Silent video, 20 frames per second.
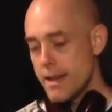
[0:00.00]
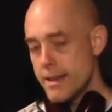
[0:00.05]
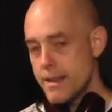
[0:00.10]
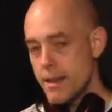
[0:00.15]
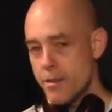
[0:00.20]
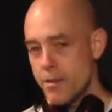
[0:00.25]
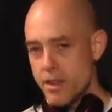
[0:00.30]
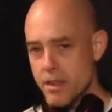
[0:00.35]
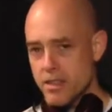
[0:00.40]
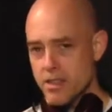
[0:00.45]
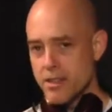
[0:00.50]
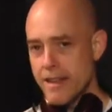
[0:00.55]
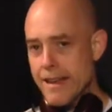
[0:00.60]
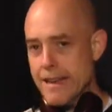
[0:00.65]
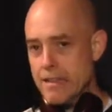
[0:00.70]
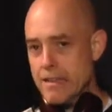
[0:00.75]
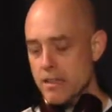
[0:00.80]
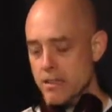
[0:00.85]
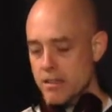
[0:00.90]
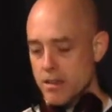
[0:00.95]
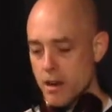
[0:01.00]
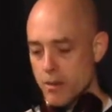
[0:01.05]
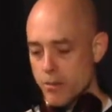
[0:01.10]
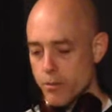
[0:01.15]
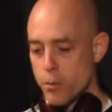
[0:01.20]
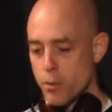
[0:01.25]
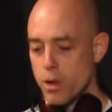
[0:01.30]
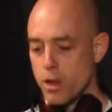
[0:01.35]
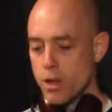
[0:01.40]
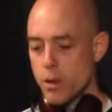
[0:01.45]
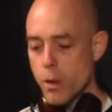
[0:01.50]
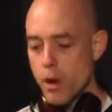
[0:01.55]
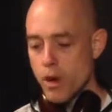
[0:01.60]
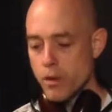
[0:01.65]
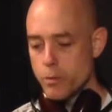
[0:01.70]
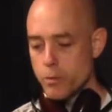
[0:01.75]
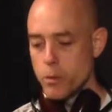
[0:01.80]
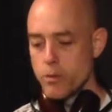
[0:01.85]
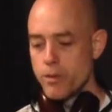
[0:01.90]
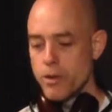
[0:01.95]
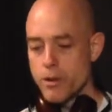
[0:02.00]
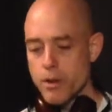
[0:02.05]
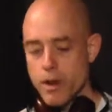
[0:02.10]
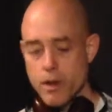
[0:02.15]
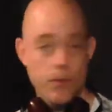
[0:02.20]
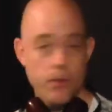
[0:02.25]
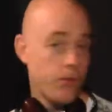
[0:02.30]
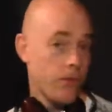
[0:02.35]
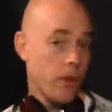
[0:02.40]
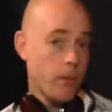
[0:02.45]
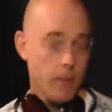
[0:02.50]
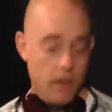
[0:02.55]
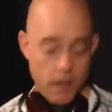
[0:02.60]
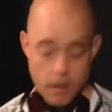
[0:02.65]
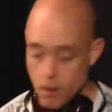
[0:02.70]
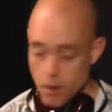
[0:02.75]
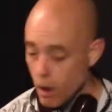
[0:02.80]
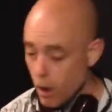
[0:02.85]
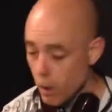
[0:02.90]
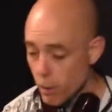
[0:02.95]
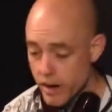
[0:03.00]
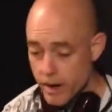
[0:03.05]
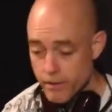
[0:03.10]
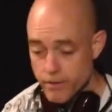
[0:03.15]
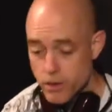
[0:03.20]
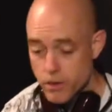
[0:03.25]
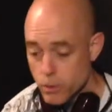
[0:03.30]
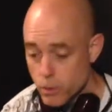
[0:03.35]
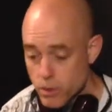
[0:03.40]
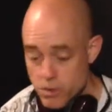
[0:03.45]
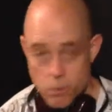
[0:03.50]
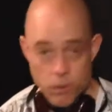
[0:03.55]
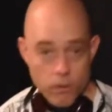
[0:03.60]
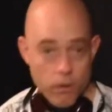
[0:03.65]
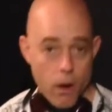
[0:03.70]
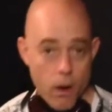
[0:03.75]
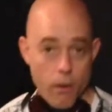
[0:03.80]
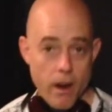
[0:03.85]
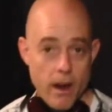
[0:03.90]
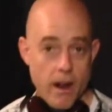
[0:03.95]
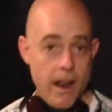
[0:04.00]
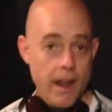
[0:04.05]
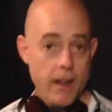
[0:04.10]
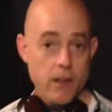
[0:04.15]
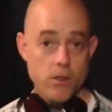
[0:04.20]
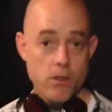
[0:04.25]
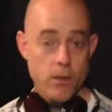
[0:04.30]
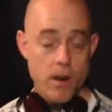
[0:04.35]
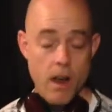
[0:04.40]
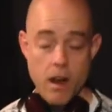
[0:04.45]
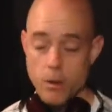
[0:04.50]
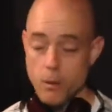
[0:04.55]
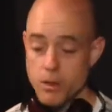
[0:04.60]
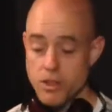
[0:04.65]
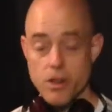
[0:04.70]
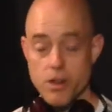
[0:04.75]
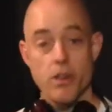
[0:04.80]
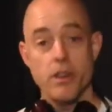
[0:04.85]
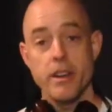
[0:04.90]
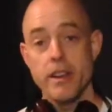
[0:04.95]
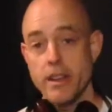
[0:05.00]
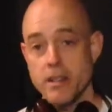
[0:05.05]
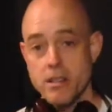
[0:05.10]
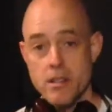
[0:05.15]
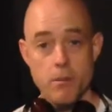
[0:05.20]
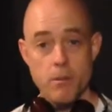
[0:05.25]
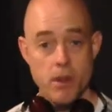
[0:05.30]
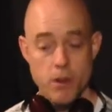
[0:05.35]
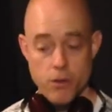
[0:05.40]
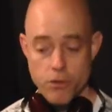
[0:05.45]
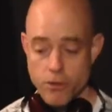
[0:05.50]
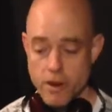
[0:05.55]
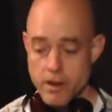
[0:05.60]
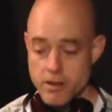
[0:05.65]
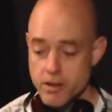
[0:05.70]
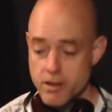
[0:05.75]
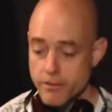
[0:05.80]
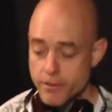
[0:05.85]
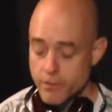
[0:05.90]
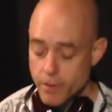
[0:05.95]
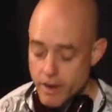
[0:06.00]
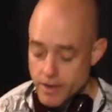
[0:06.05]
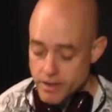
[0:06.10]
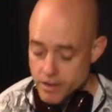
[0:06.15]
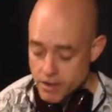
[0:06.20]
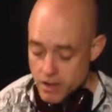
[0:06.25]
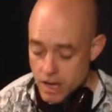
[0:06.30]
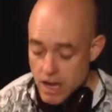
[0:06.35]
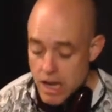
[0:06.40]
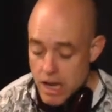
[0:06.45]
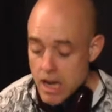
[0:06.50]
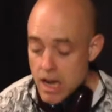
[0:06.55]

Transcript: Now this lends itself really well to moving around the drum kit. All we have to do is move our right hands around and we start to get some interesting phrases.